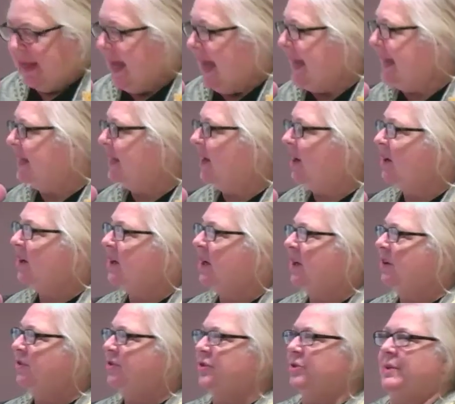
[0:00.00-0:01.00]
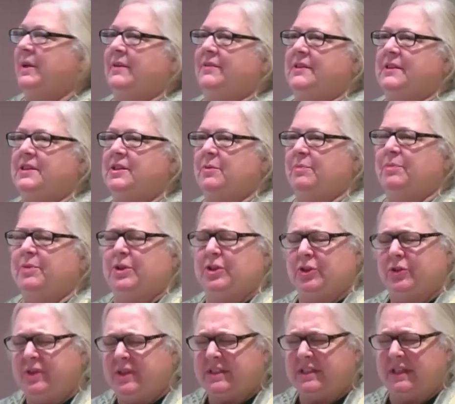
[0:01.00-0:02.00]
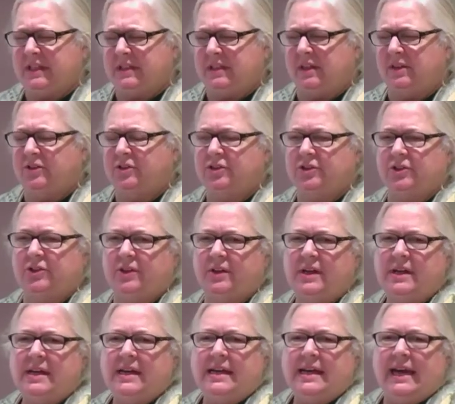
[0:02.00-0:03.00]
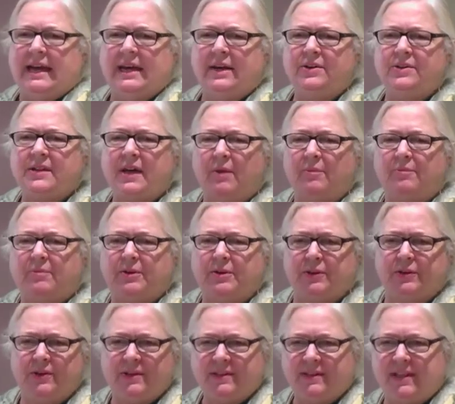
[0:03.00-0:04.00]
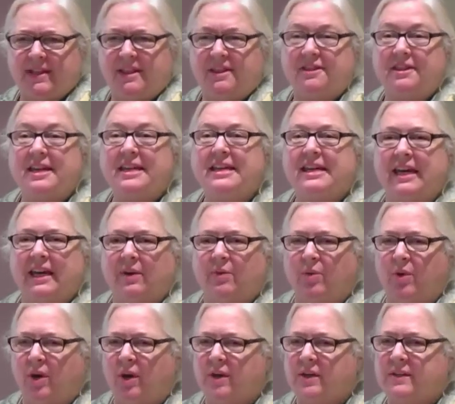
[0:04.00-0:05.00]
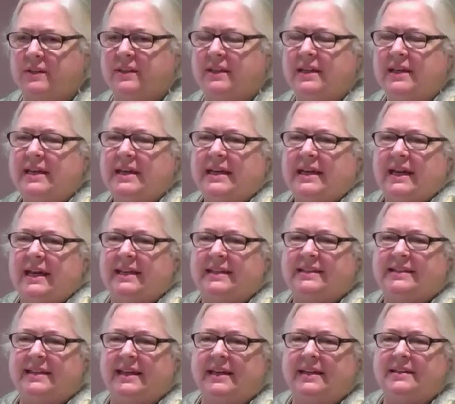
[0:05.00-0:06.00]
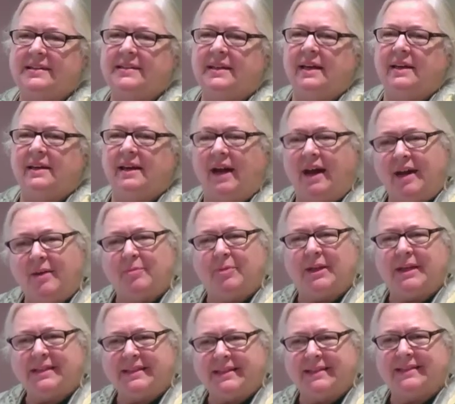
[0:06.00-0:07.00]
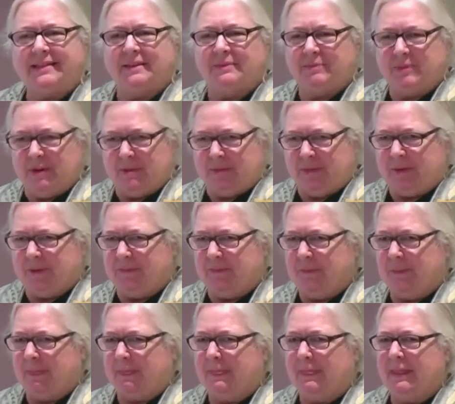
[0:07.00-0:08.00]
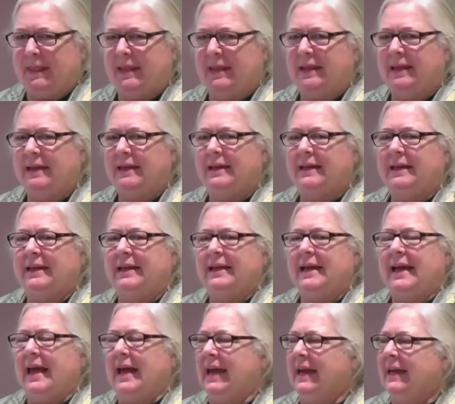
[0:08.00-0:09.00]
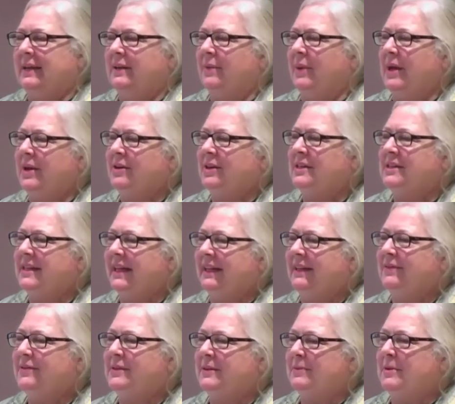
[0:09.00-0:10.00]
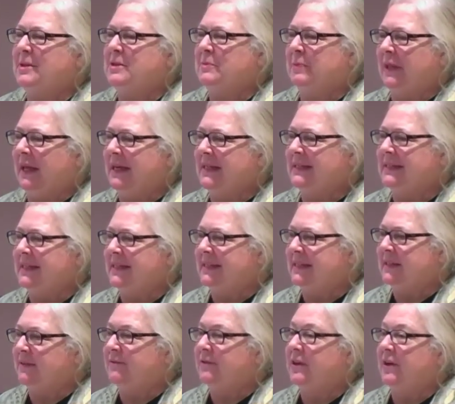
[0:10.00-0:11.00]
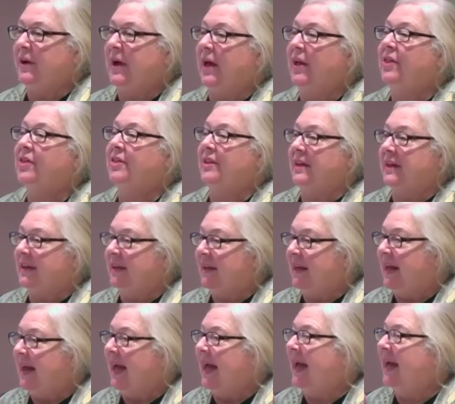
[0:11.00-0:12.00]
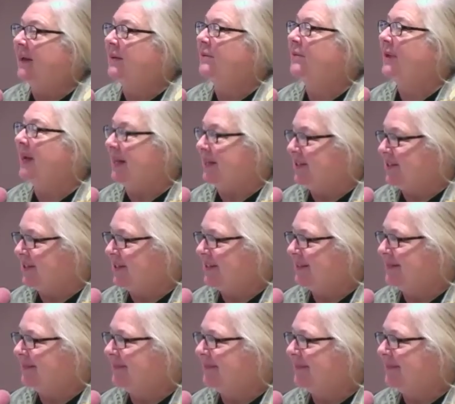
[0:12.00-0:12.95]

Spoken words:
And in our culture, we have such a Puritan culture. Here's how Puritan thinking works. It says, God blesses some people. And the way you can tell if somebody's blessed is if they're healthy and rich.